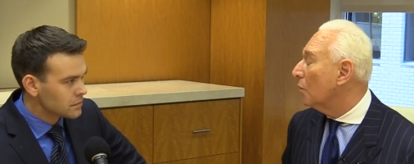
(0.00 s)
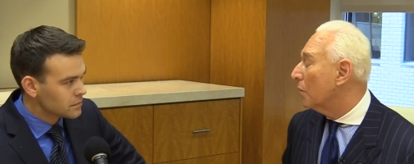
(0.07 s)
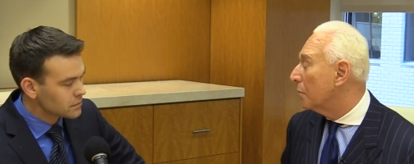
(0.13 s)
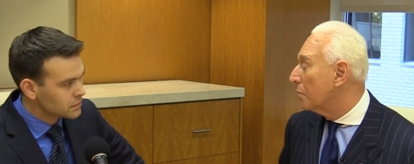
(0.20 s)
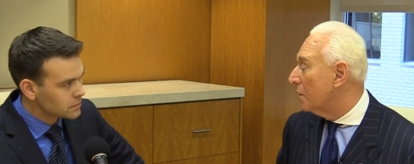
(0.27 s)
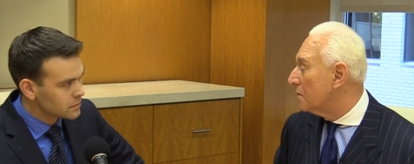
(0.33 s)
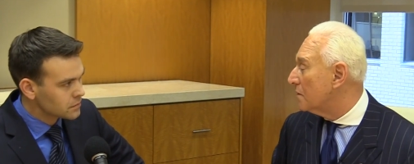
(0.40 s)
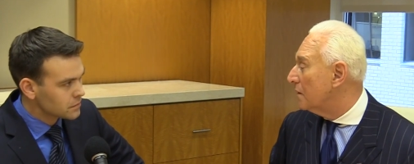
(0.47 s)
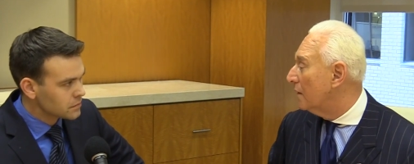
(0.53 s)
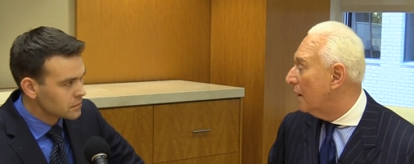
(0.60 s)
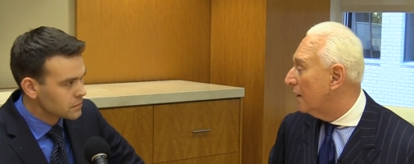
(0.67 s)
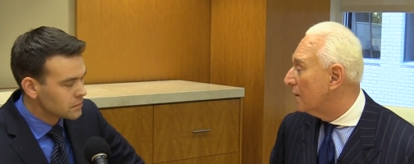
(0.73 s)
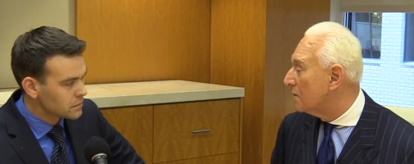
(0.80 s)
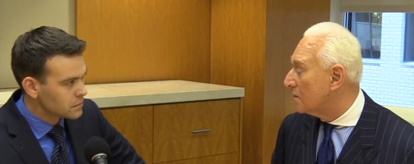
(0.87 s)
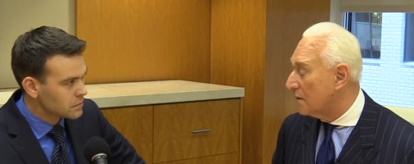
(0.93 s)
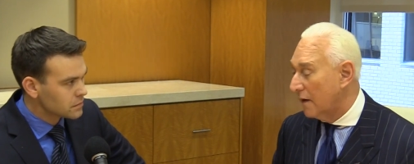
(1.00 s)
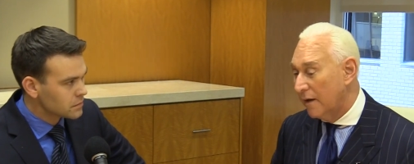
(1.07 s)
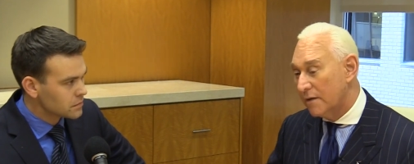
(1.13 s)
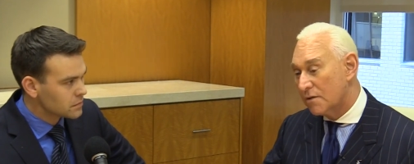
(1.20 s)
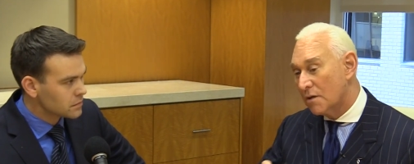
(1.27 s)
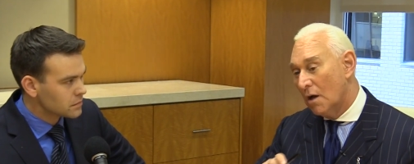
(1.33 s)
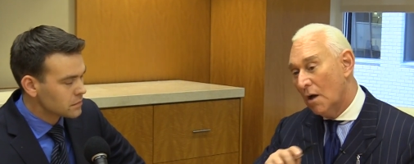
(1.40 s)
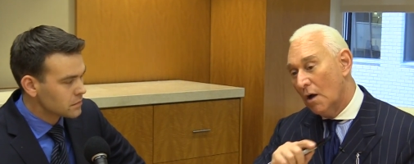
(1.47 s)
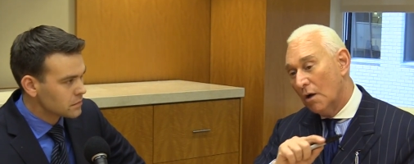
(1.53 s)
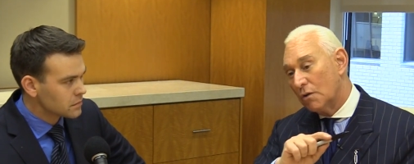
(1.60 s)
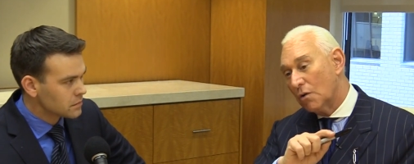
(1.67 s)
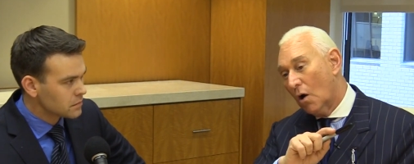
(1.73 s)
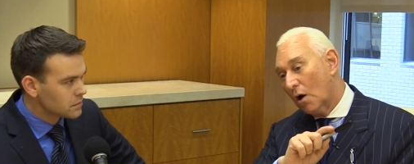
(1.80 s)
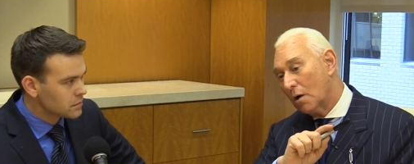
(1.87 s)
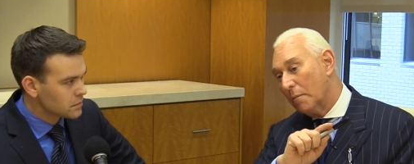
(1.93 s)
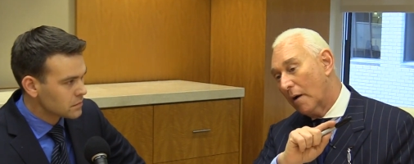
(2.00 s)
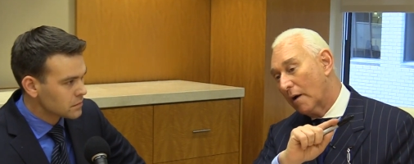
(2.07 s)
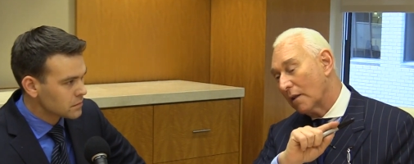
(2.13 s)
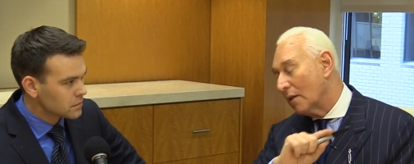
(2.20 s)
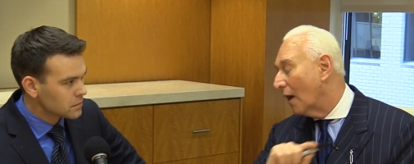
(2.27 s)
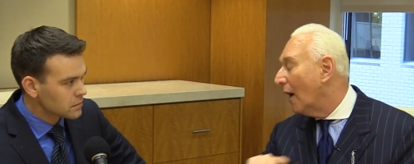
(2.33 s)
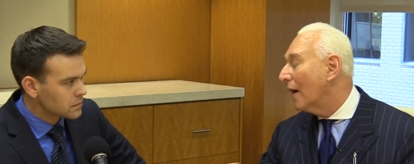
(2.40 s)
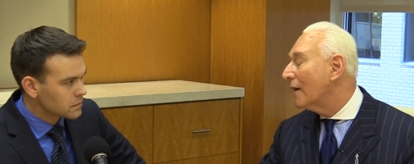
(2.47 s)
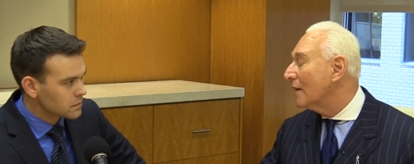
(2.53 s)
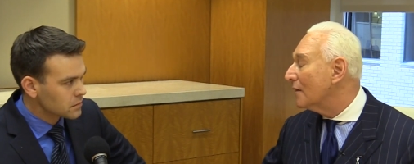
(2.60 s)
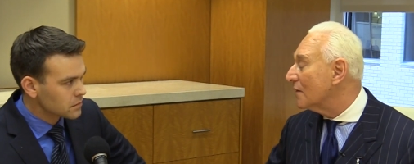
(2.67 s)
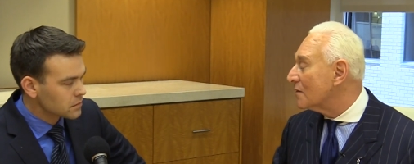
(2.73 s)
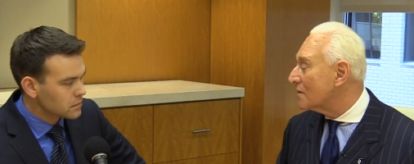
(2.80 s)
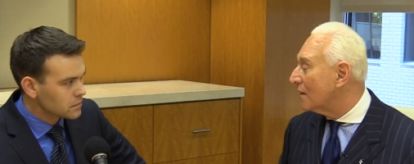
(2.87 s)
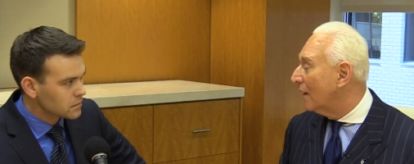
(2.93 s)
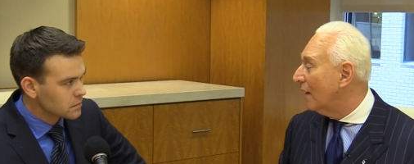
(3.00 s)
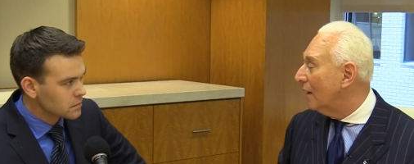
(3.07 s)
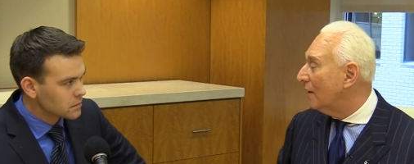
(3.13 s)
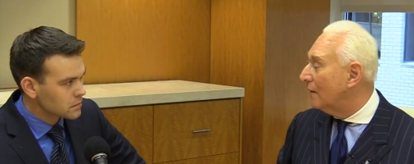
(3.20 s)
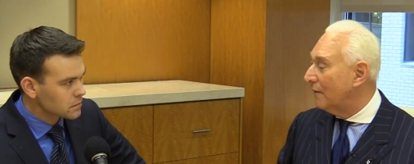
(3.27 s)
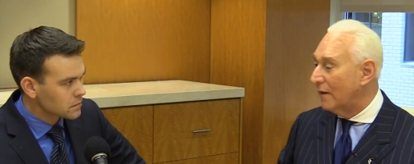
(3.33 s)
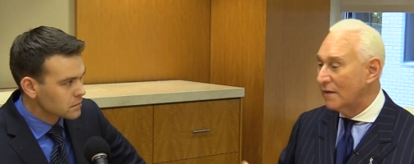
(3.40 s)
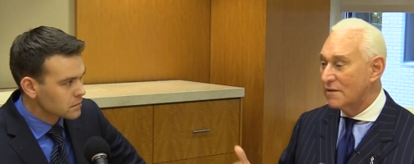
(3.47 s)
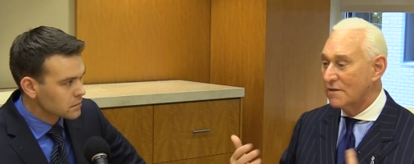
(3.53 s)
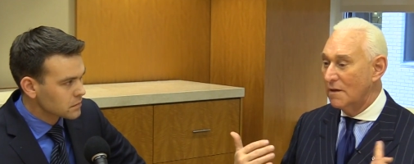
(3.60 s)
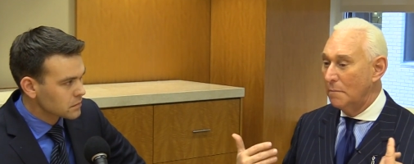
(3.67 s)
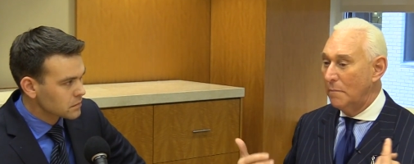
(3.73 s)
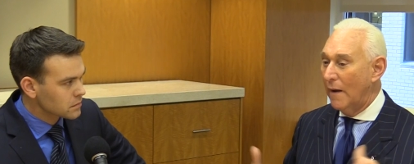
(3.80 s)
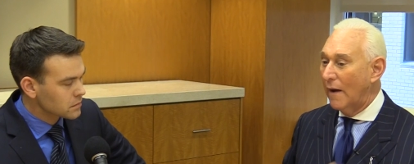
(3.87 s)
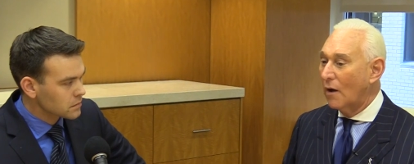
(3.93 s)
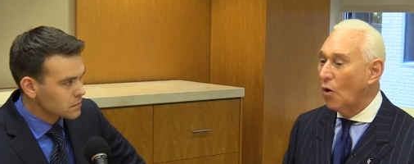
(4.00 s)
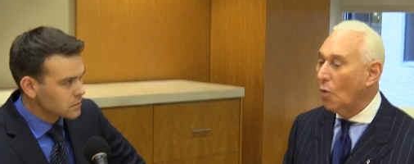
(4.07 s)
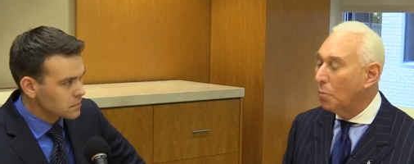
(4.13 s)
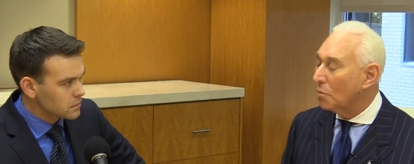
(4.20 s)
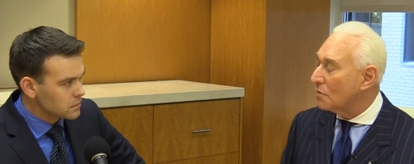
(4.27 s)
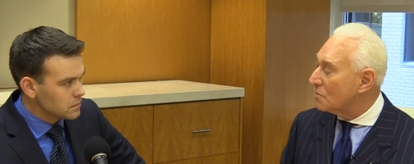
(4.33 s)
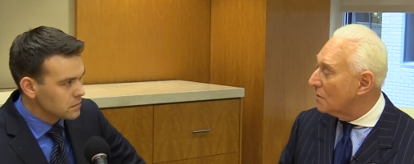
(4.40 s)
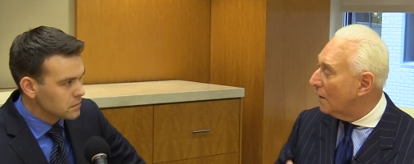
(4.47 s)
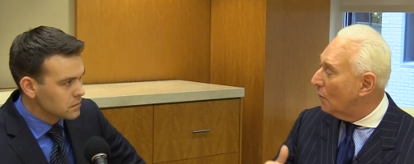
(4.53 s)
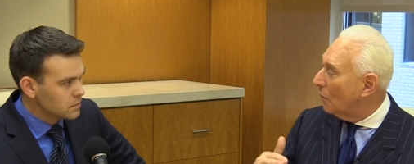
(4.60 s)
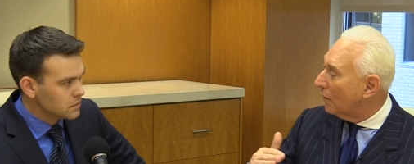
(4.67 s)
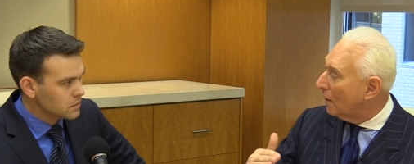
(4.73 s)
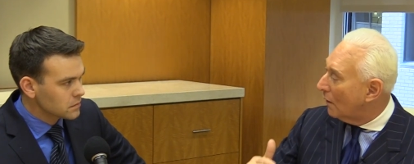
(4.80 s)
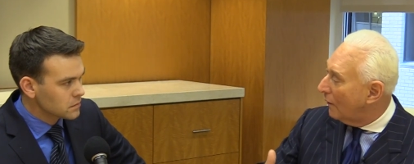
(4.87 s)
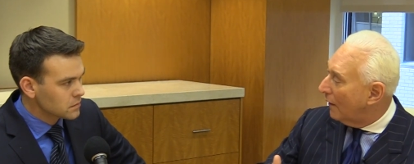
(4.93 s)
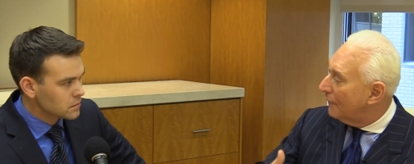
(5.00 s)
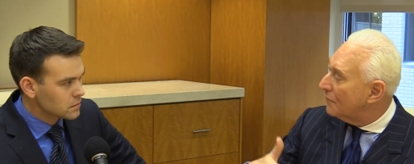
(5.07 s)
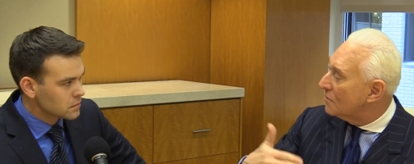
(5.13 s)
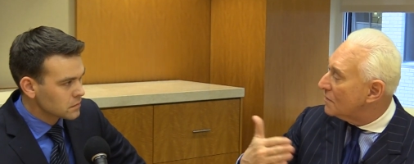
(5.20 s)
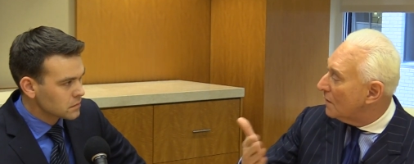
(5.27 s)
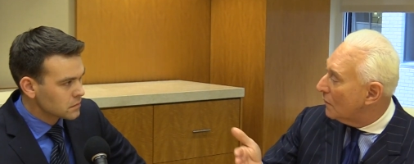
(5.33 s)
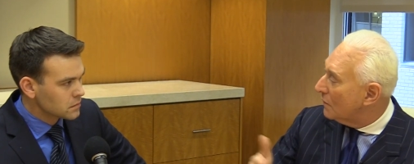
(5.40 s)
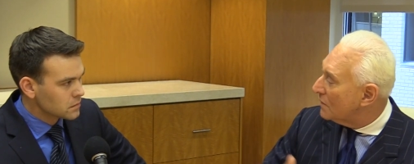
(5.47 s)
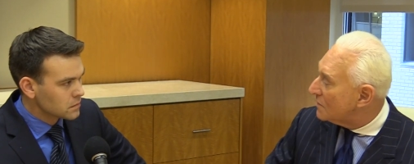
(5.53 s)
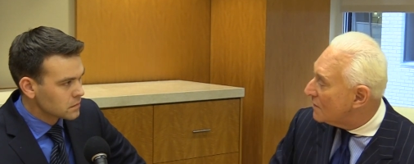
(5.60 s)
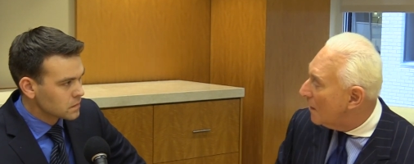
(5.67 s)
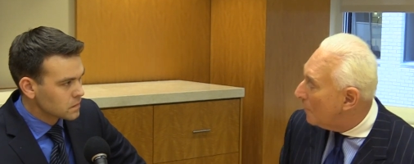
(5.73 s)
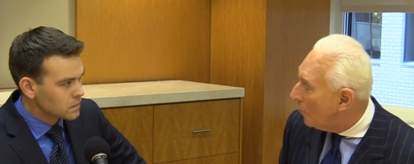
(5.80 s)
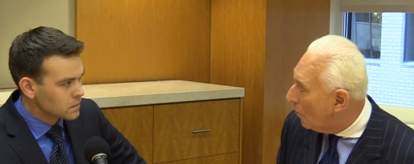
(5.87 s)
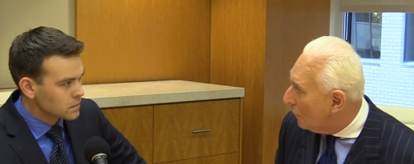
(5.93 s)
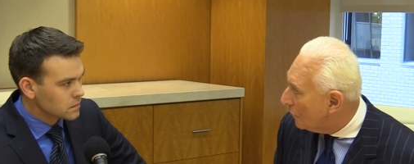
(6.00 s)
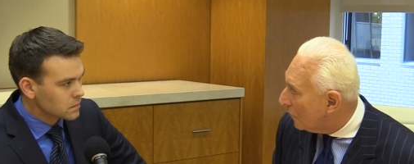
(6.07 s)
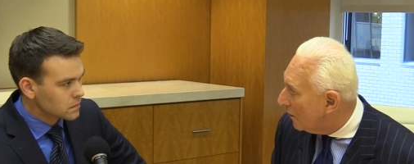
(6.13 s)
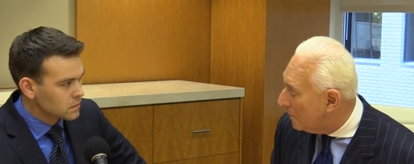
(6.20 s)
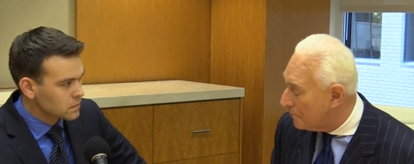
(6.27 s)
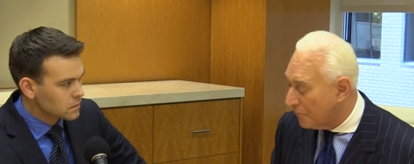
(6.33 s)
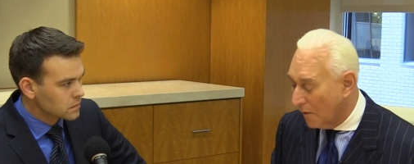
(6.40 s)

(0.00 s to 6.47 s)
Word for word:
Speaker 1: will the President of the United States talk about a line in the sand and then sit back hopelessly when our adversaries step over it.